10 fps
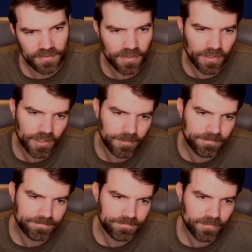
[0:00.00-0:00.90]

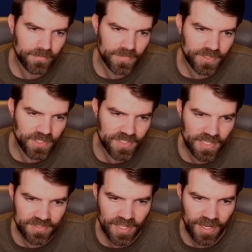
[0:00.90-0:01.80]
Does not
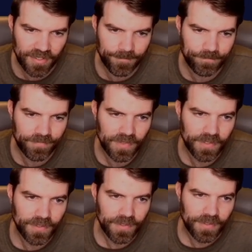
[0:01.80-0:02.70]
stack.
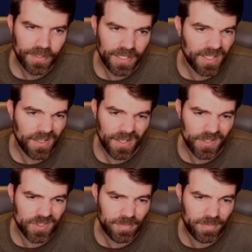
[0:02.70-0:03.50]
And yeah, I just